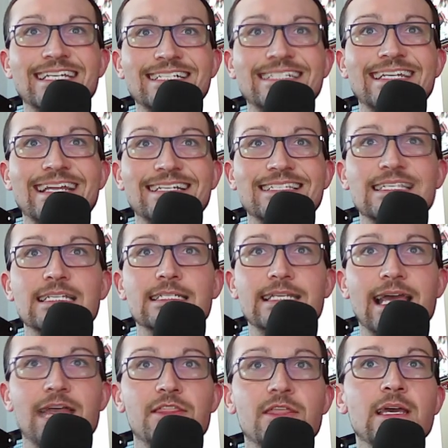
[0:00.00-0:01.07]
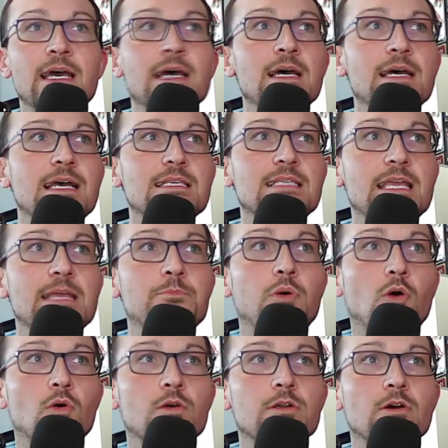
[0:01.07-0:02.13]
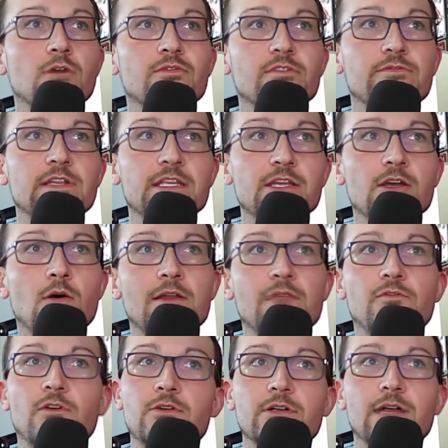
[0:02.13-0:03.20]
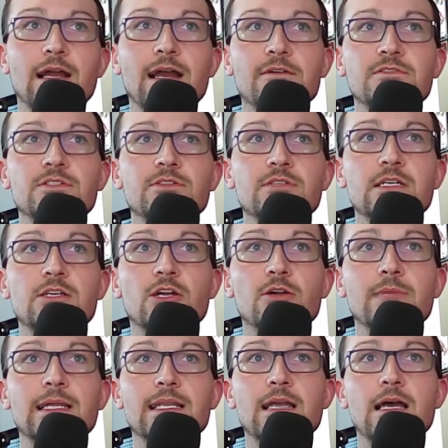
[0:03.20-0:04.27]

Nick's death as they pored over video and photographs to determine